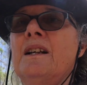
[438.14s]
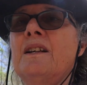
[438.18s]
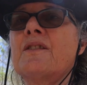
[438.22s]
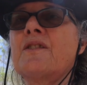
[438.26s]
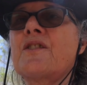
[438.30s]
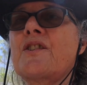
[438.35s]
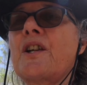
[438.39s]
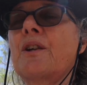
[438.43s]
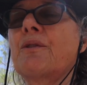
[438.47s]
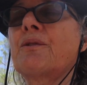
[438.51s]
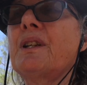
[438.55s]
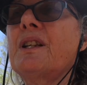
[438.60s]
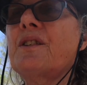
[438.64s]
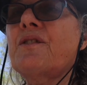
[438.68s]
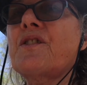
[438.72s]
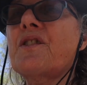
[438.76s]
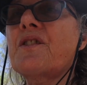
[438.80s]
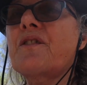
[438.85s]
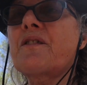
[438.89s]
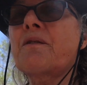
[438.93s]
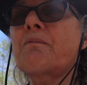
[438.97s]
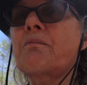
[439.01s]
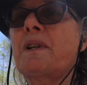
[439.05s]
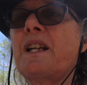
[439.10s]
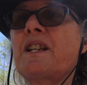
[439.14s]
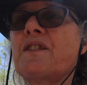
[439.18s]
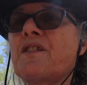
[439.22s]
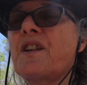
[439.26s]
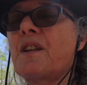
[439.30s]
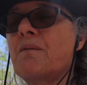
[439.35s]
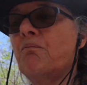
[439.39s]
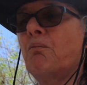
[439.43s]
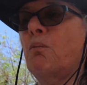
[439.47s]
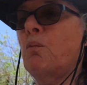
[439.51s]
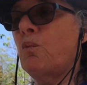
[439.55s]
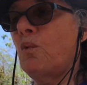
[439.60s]
So this is the
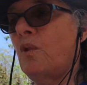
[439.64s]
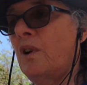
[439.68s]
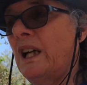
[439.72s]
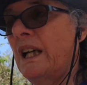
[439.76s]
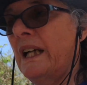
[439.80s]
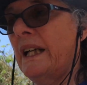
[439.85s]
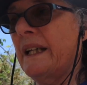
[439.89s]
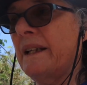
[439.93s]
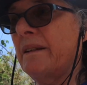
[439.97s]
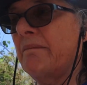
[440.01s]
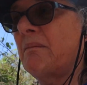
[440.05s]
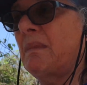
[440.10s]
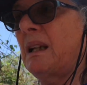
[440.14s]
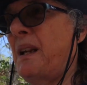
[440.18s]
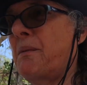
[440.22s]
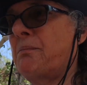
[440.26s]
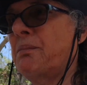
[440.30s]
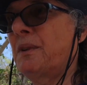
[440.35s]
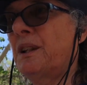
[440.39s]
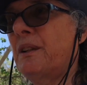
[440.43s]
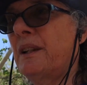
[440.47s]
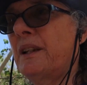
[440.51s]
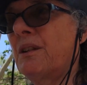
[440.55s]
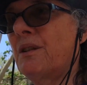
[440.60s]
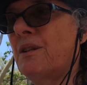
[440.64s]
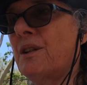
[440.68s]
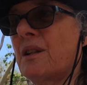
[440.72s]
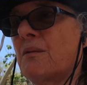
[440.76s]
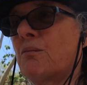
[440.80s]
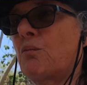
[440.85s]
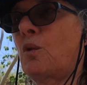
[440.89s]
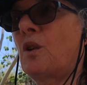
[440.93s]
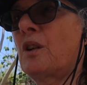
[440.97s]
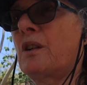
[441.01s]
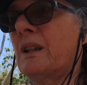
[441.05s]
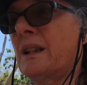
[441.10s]
reason why people here
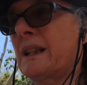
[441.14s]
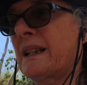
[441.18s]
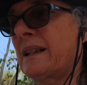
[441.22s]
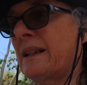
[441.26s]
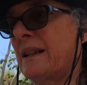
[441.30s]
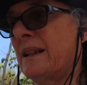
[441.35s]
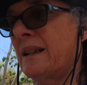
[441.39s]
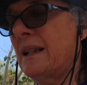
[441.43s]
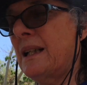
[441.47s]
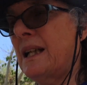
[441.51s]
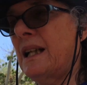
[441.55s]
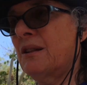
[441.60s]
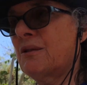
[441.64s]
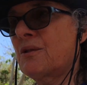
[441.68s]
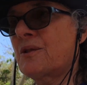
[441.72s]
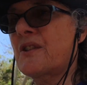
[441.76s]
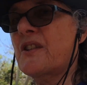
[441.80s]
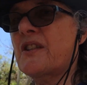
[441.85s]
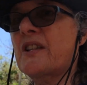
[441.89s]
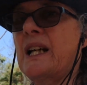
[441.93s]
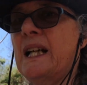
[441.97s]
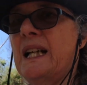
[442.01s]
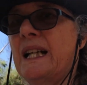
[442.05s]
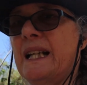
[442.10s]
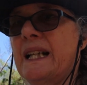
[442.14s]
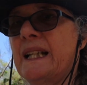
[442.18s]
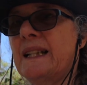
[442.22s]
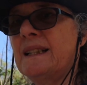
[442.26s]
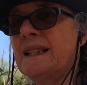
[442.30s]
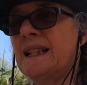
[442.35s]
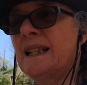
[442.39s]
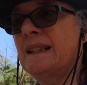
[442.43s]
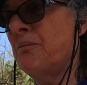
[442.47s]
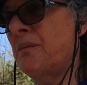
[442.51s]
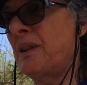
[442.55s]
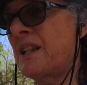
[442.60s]
that work
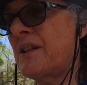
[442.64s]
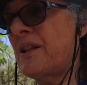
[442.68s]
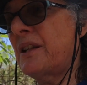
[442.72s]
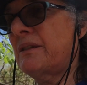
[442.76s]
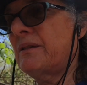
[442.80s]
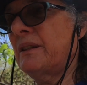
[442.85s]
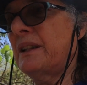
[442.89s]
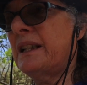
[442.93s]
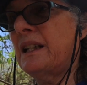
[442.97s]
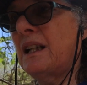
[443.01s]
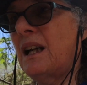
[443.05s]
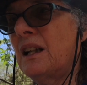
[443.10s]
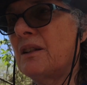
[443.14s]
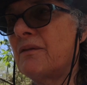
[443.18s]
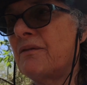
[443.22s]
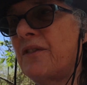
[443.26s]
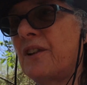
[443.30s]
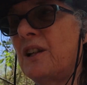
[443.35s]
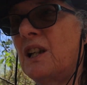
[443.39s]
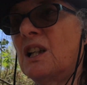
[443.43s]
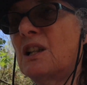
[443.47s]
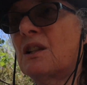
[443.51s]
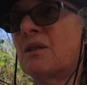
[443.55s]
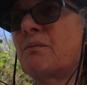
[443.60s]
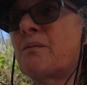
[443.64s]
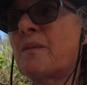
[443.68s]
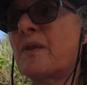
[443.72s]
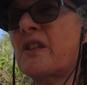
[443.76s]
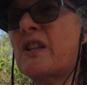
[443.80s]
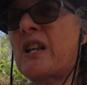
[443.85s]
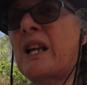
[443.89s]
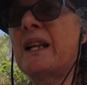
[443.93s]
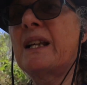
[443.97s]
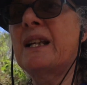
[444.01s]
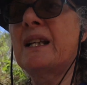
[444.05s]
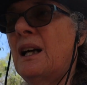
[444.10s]
outside, particularly on
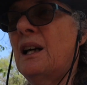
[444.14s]
farms,